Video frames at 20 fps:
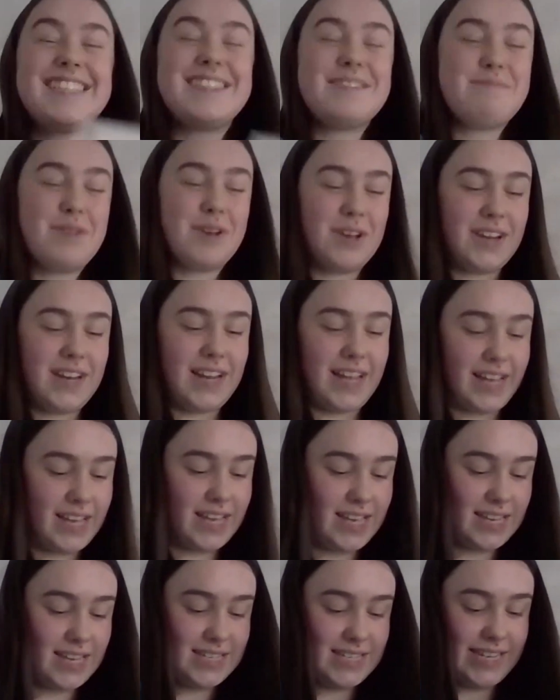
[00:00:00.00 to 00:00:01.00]
to put
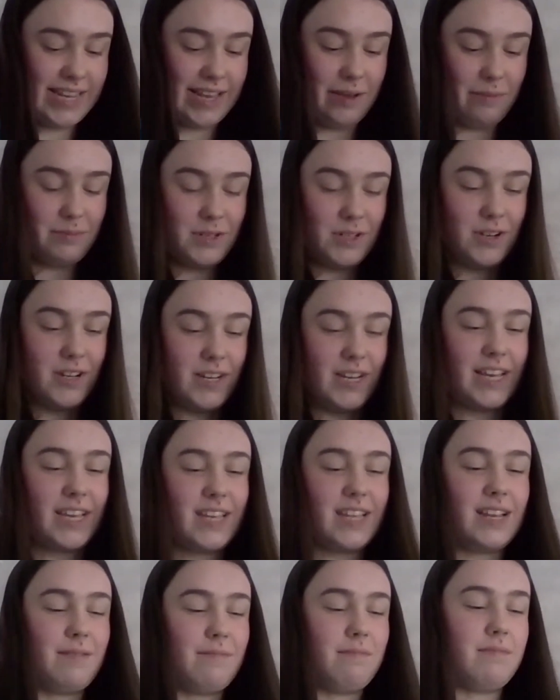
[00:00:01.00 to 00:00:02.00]
like tape down,
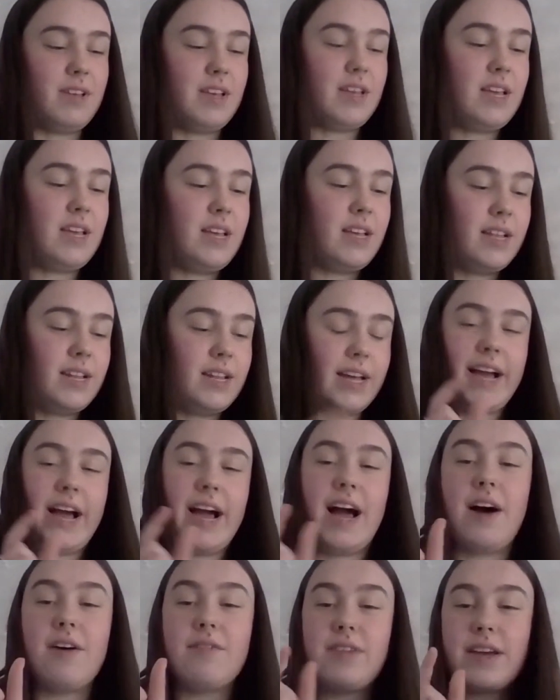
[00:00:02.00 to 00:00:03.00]
like I
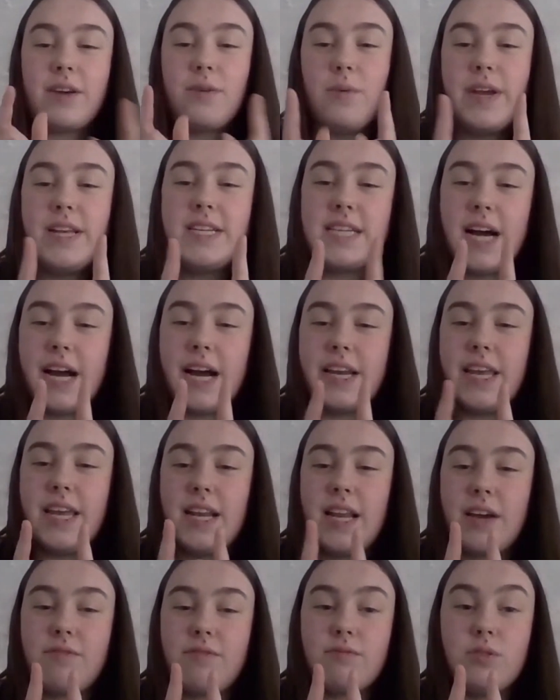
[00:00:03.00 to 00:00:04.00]
have like wee tiny
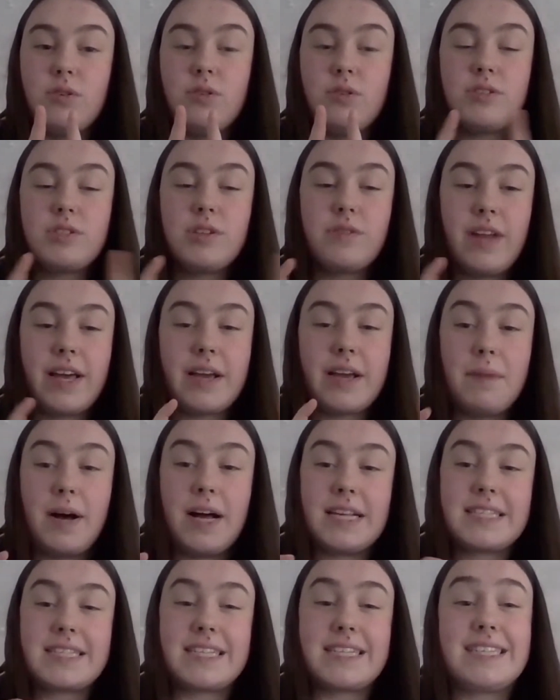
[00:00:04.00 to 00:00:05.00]
like rolls of like
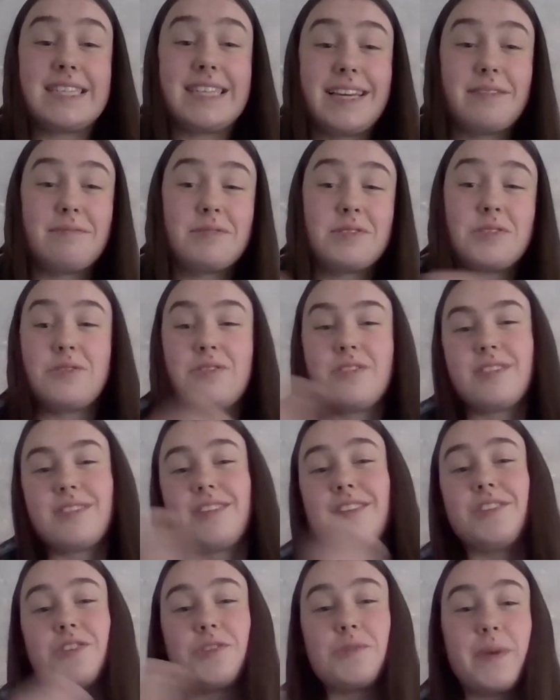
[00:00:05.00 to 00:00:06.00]
masking tape so that you
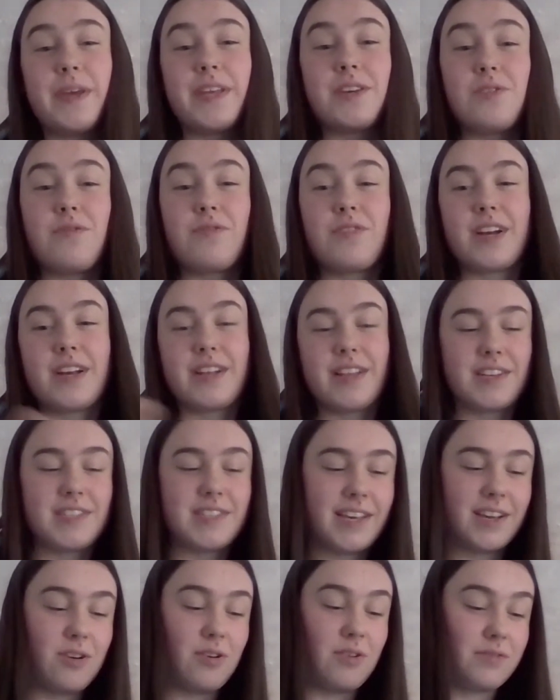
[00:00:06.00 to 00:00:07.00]
can just paint over it and then
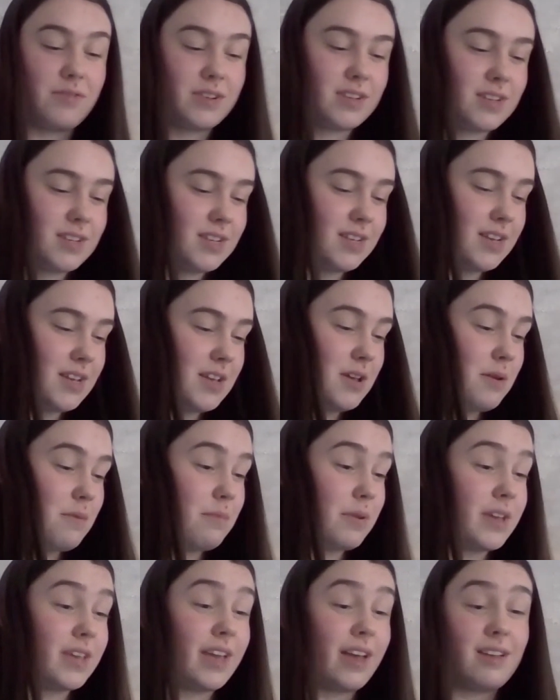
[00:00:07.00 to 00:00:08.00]
take off it.
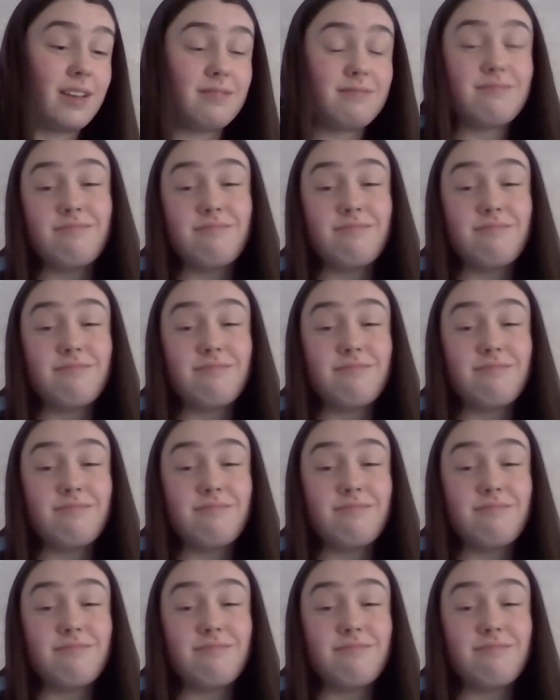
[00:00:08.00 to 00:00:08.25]
But yeah,